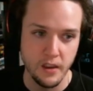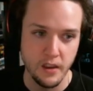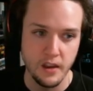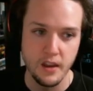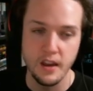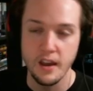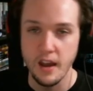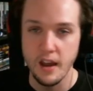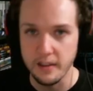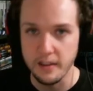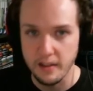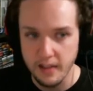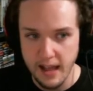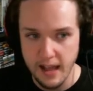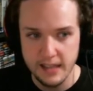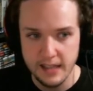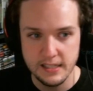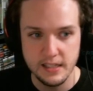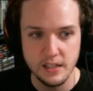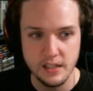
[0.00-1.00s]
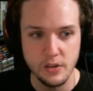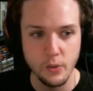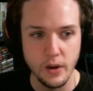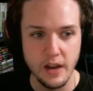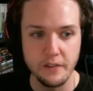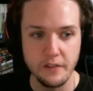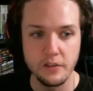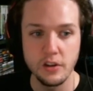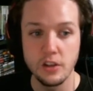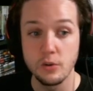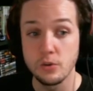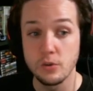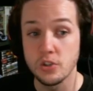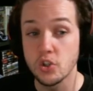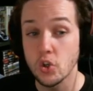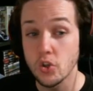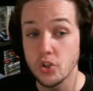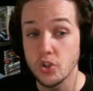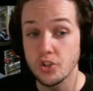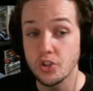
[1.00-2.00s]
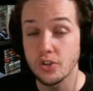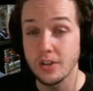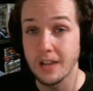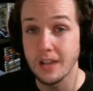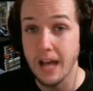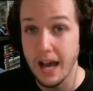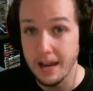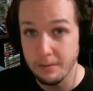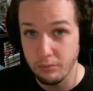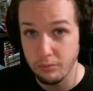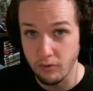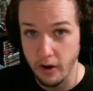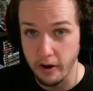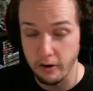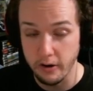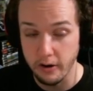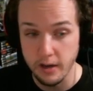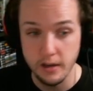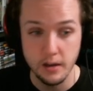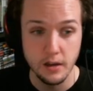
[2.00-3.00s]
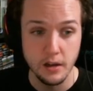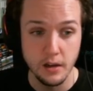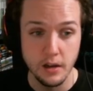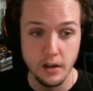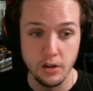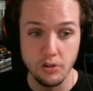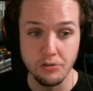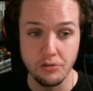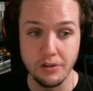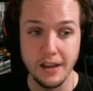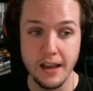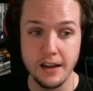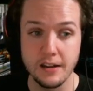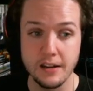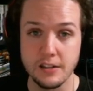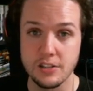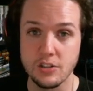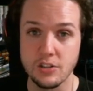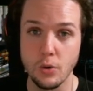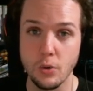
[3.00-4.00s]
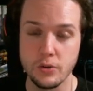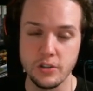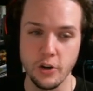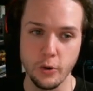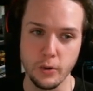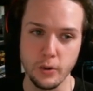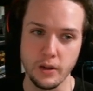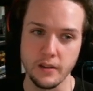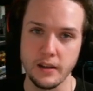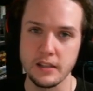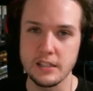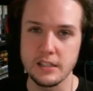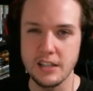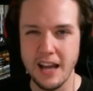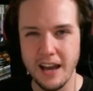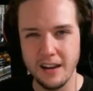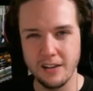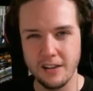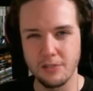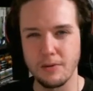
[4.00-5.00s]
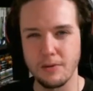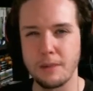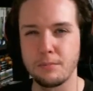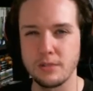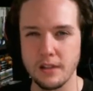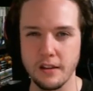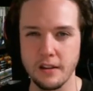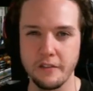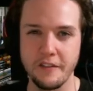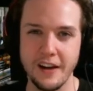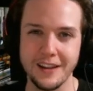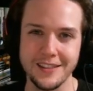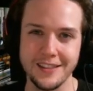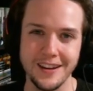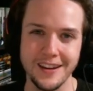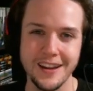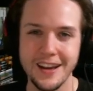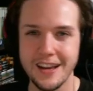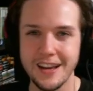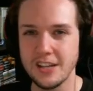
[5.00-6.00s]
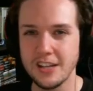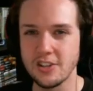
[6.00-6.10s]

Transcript: And then lastly, whenever you search your library, create a soul token. That's kind of to represent the fact that in Dark